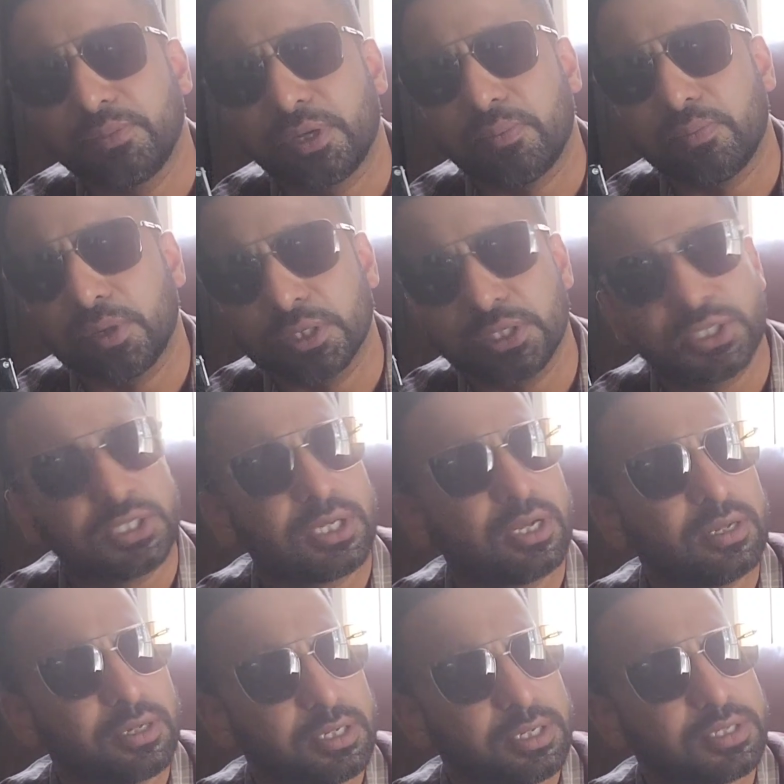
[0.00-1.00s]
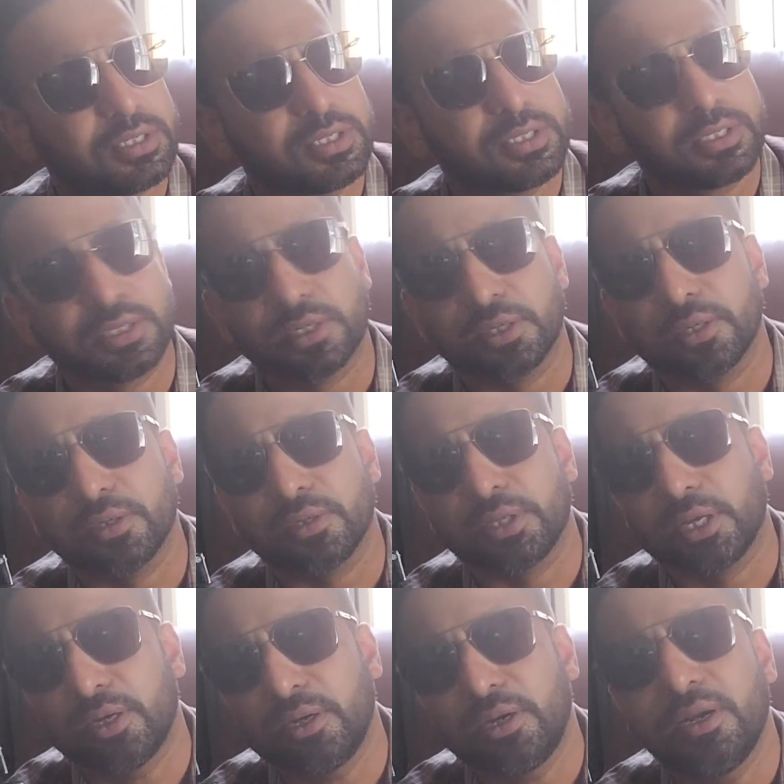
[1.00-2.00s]
That birch tar is
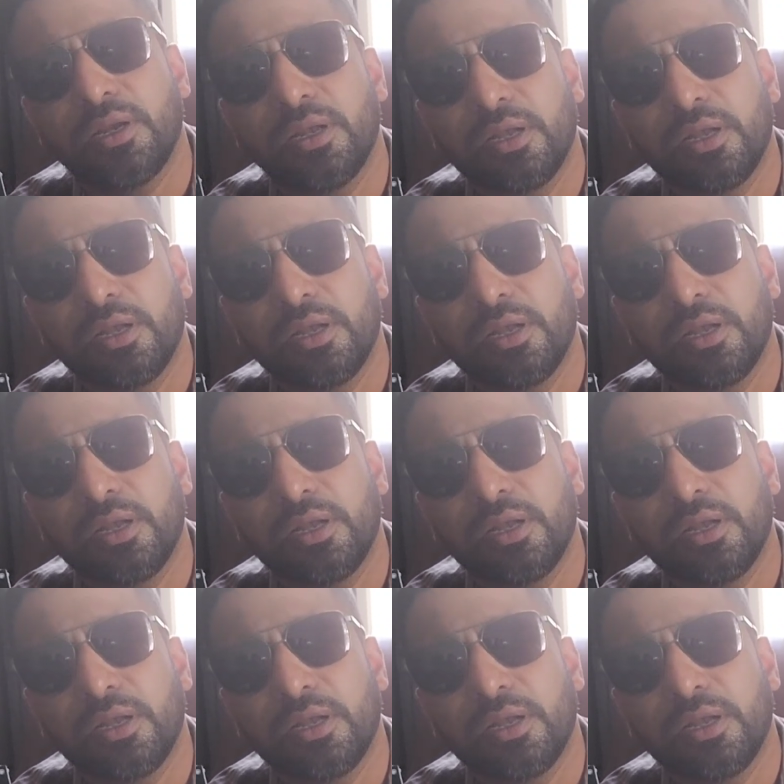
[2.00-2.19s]
there